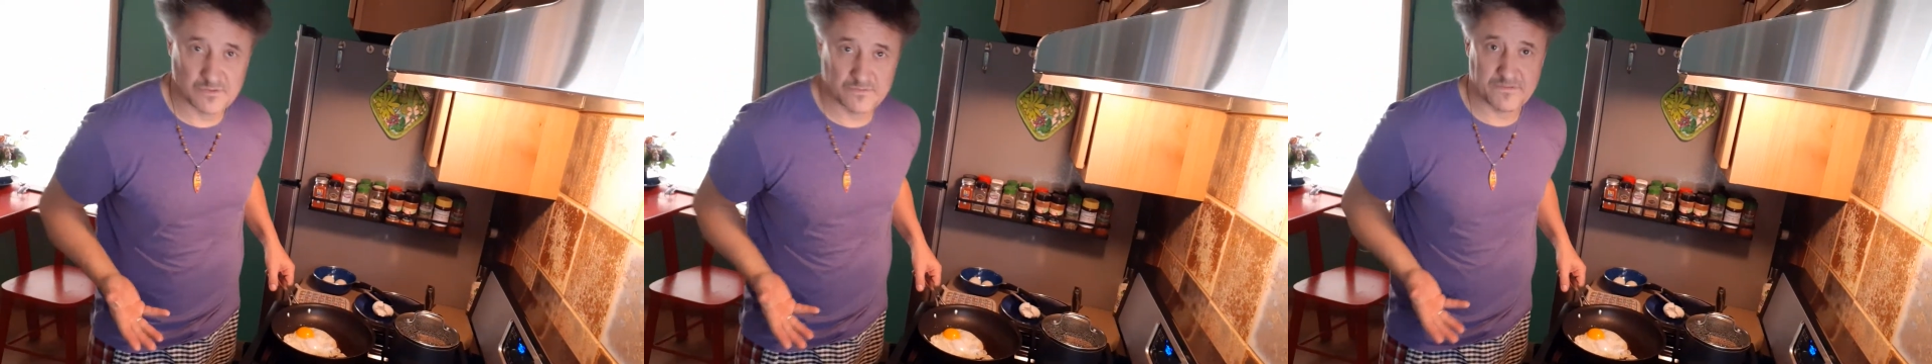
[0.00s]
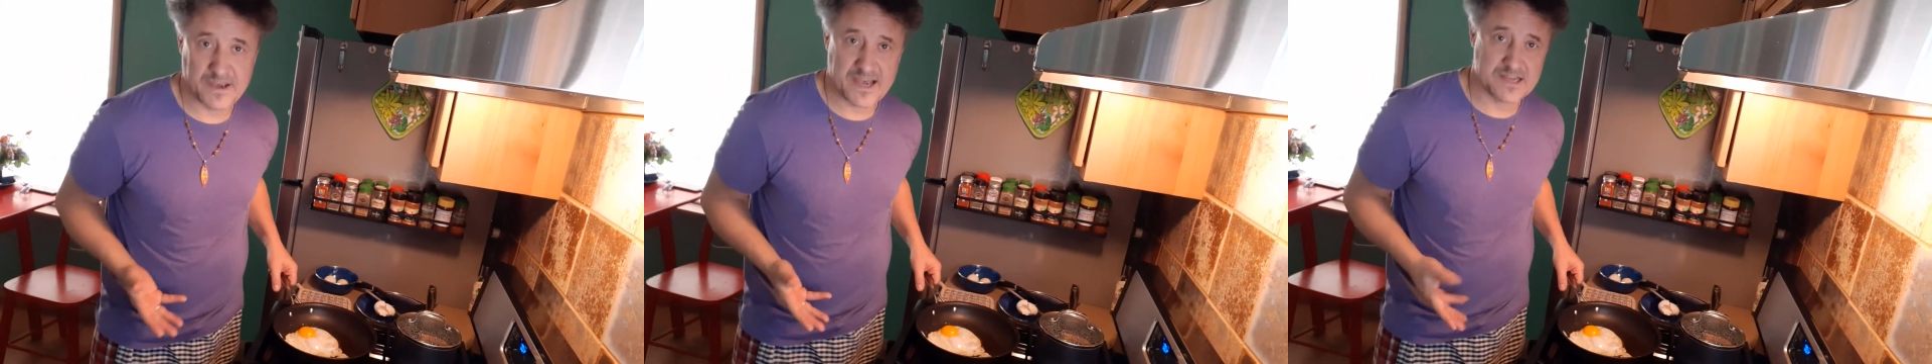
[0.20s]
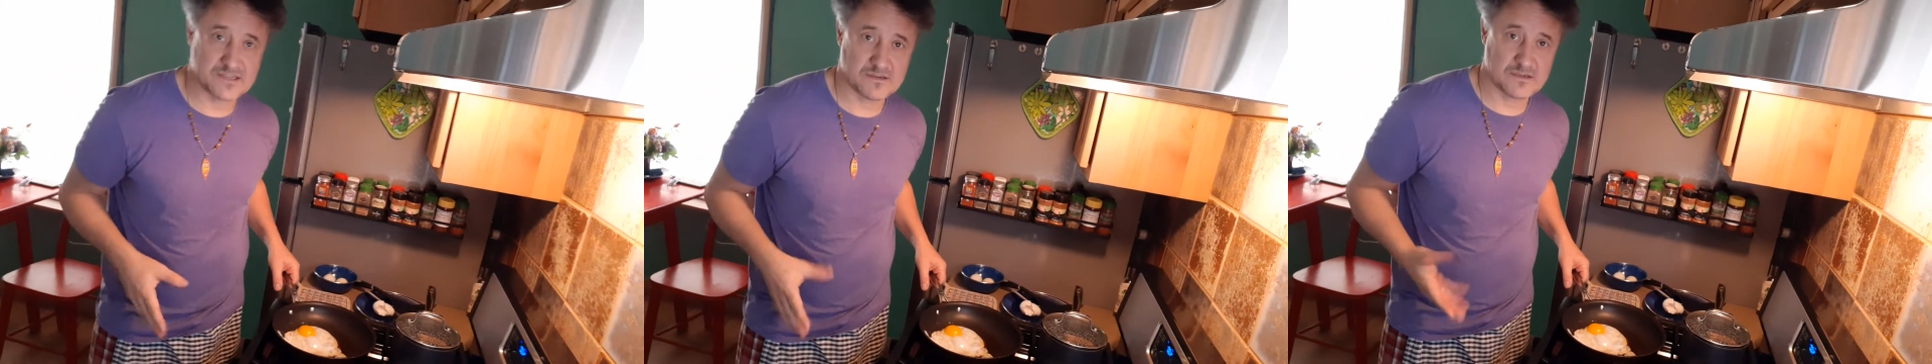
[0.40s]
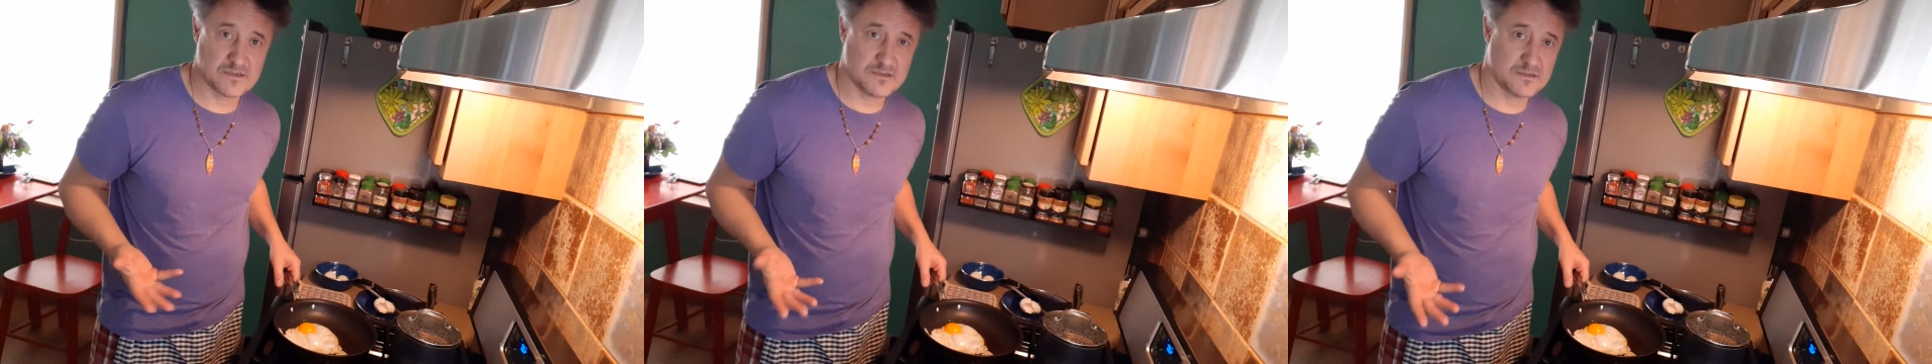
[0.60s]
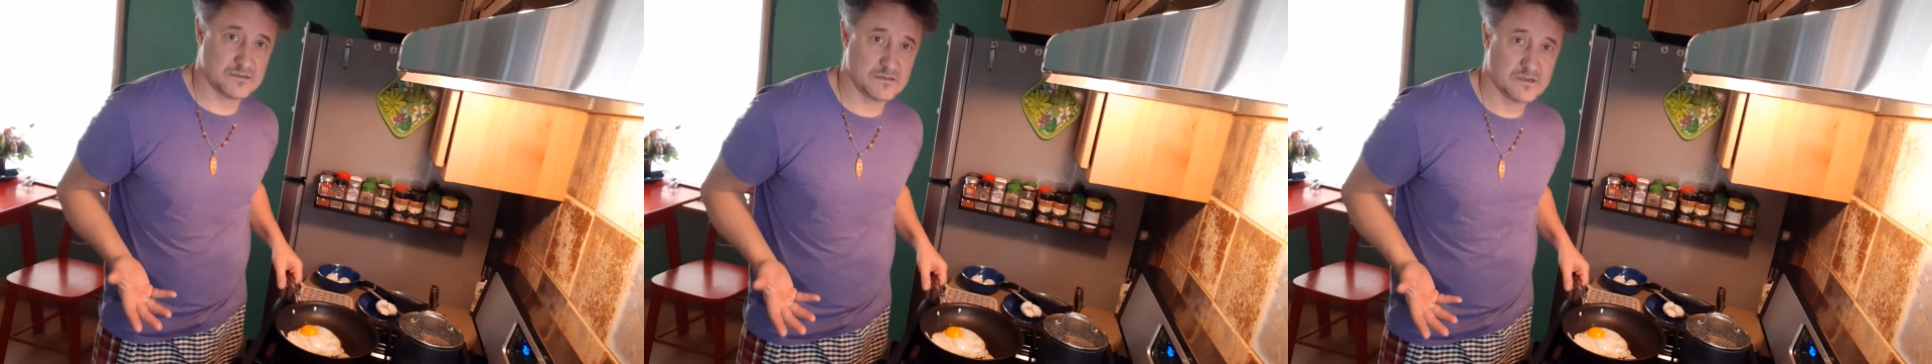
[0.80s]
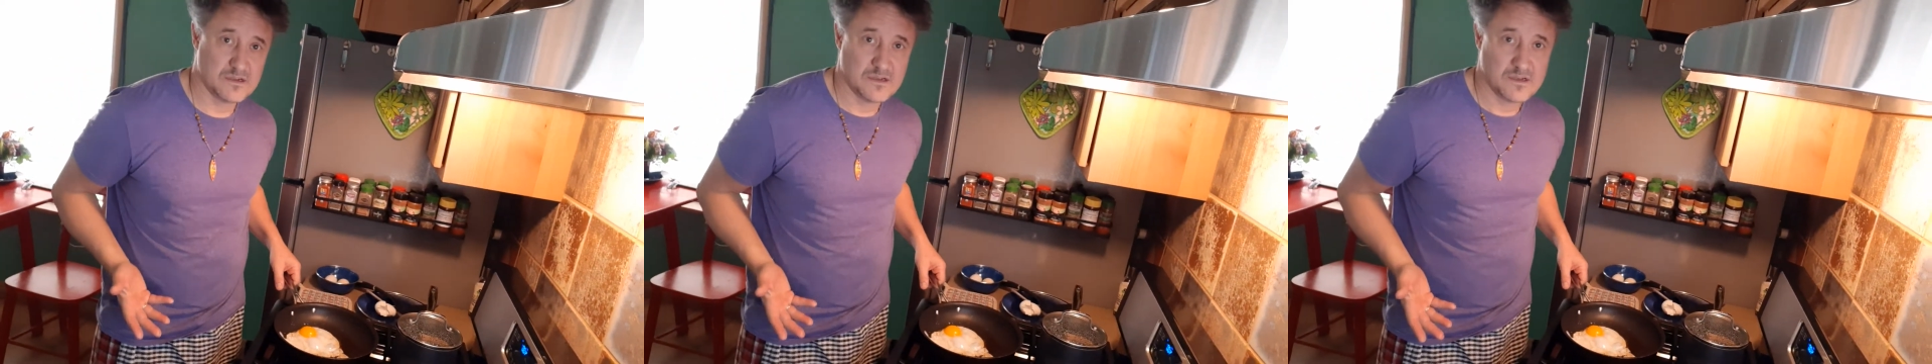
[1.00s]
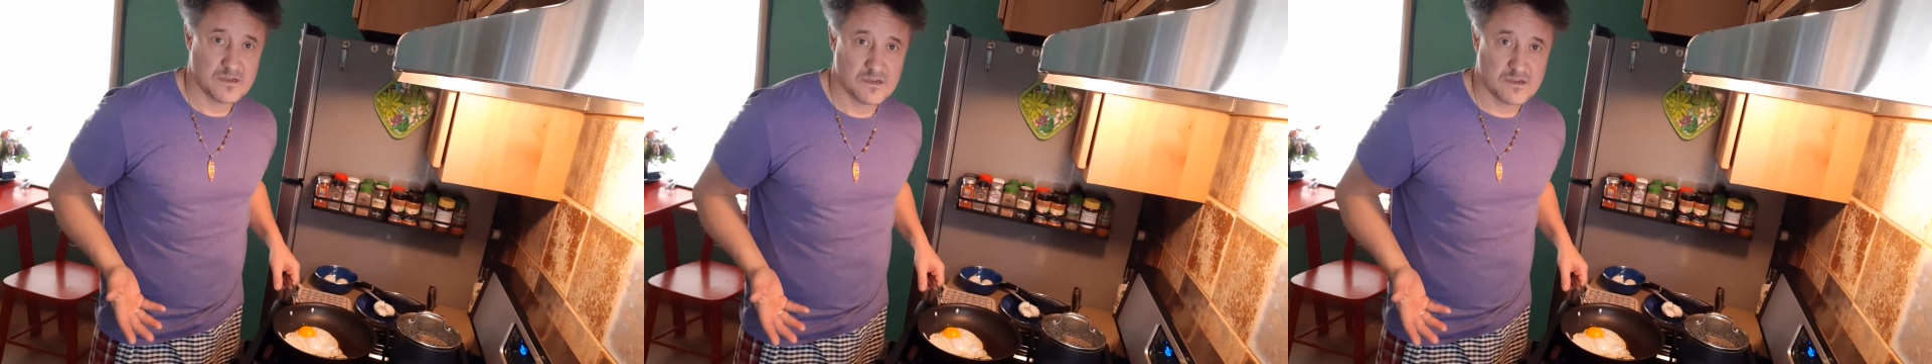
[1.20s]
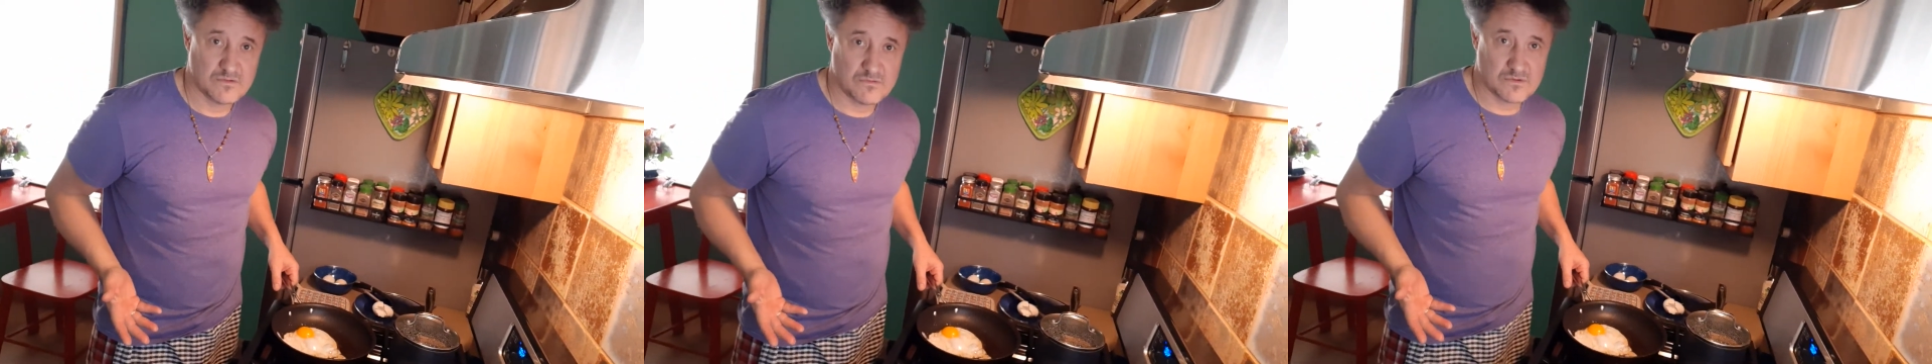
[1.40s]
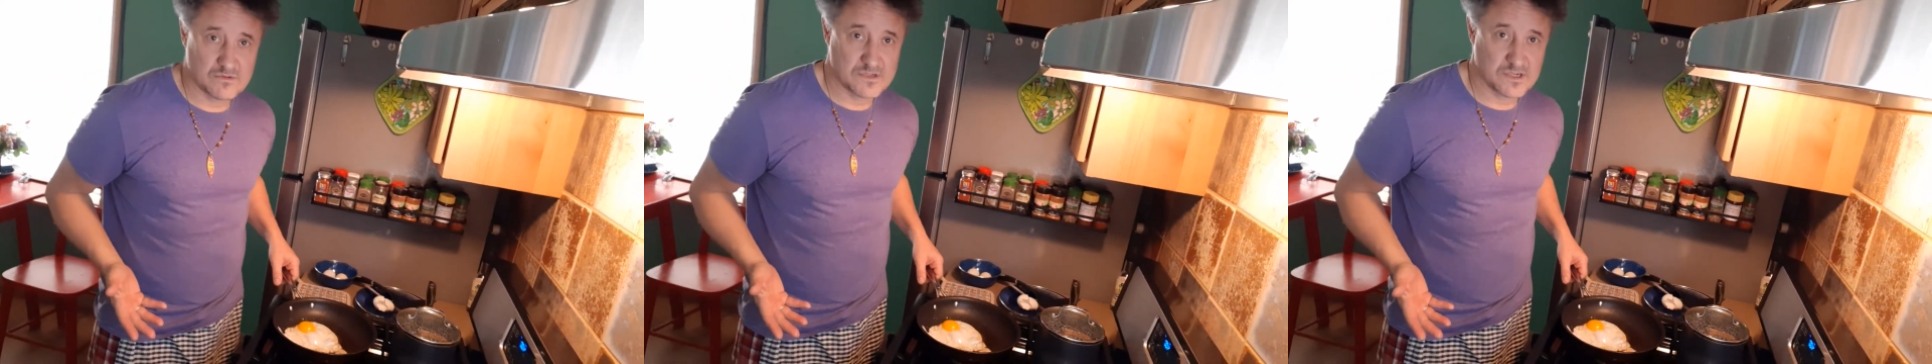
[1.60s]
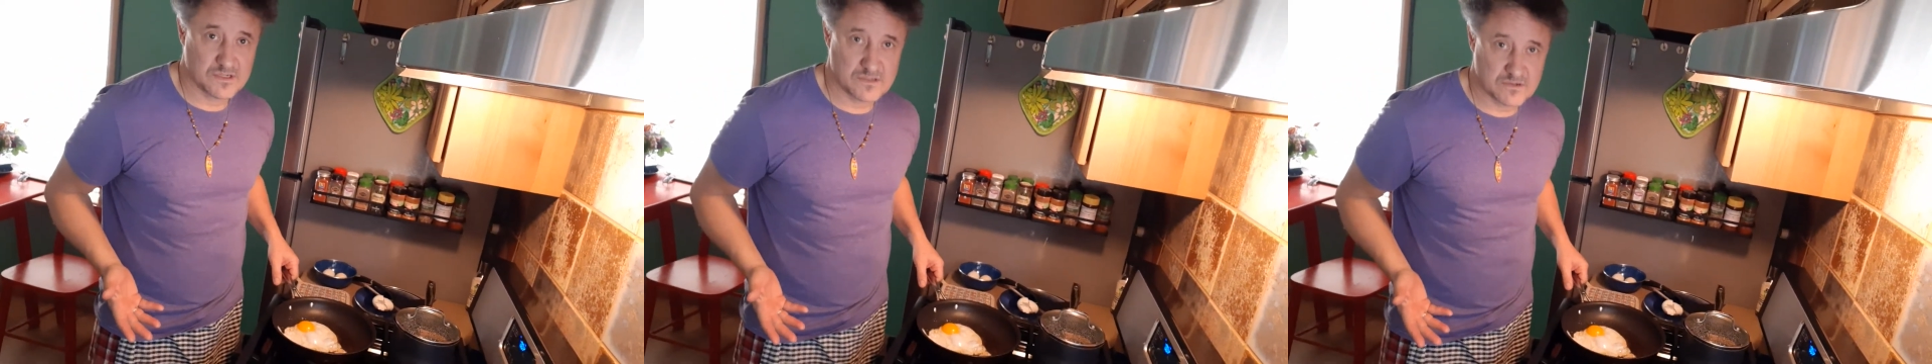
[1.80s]
fast because it
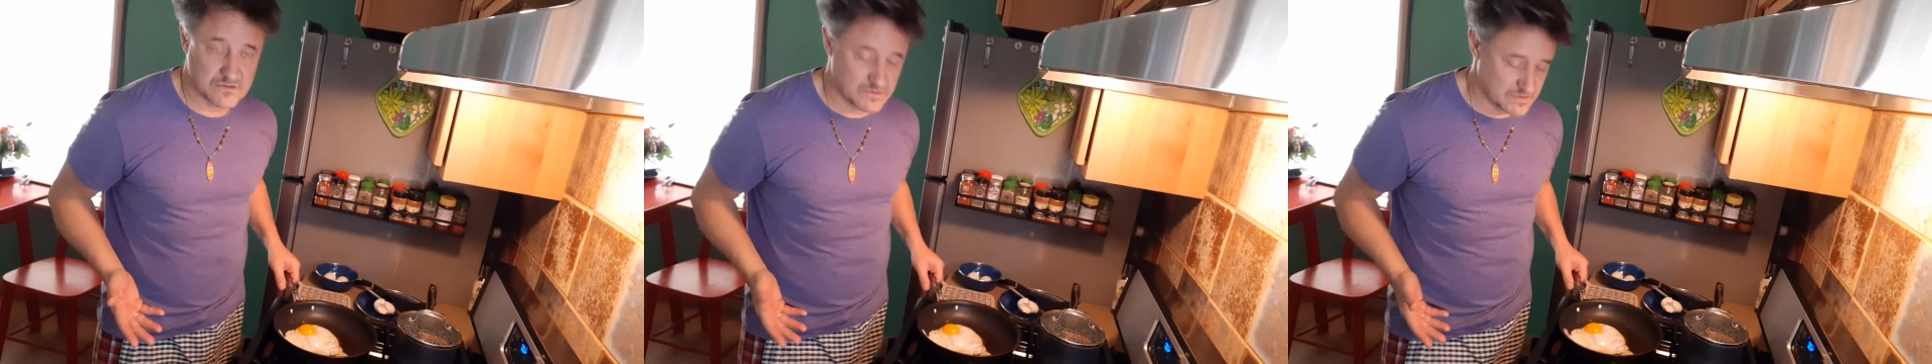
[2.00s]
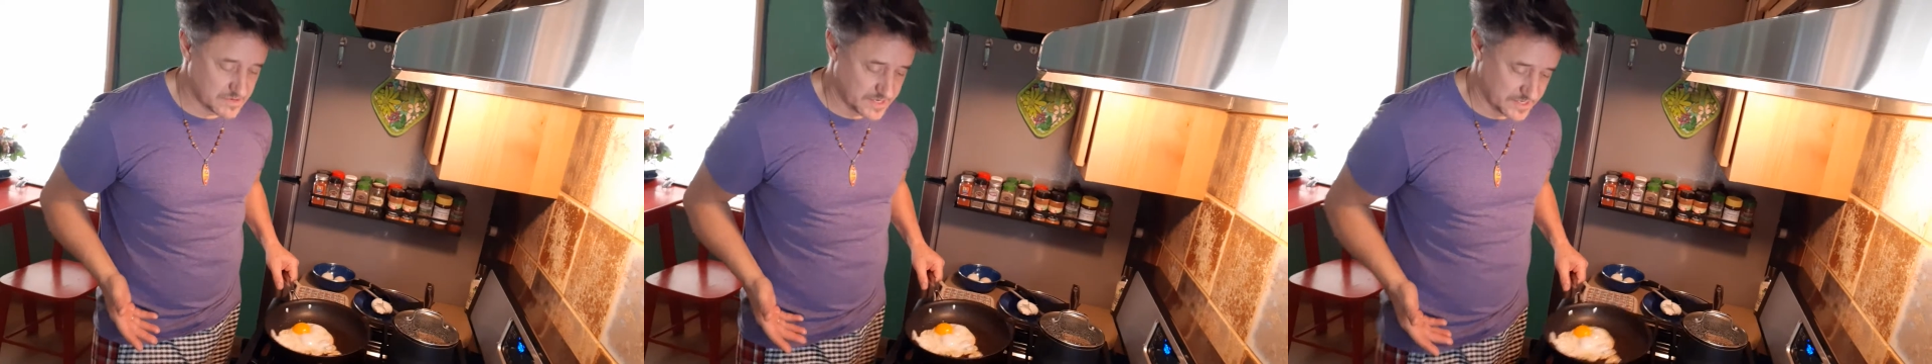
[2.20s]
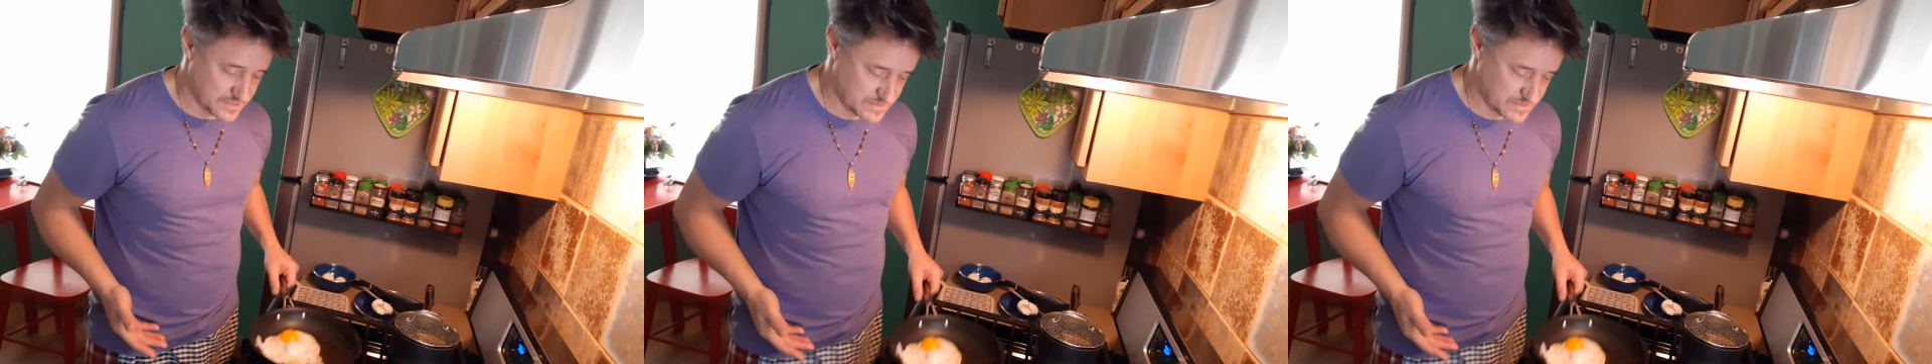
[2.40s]
won't taste so great.